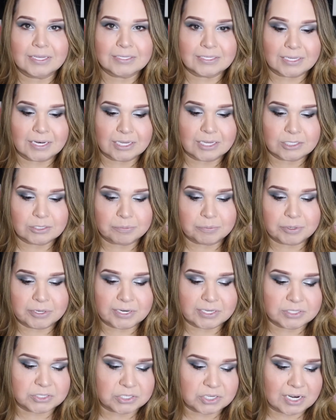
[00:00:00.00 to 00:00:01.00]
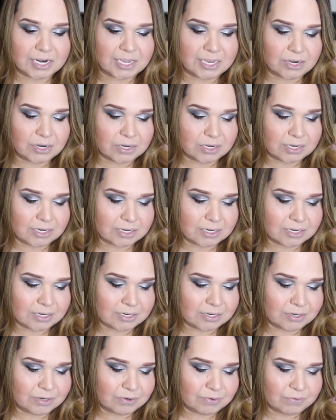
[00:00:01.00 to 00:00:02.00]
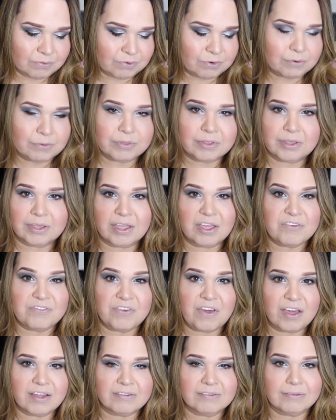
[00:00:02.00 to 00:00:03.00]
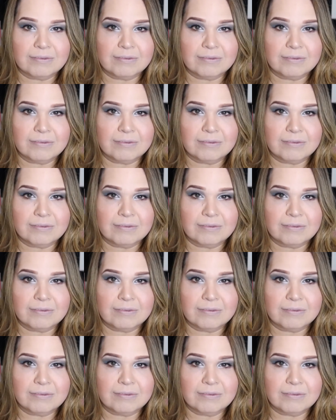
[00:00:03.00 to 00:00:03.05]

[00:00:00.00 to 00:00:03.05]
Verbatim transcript: So I like to put extra light on it for the effect.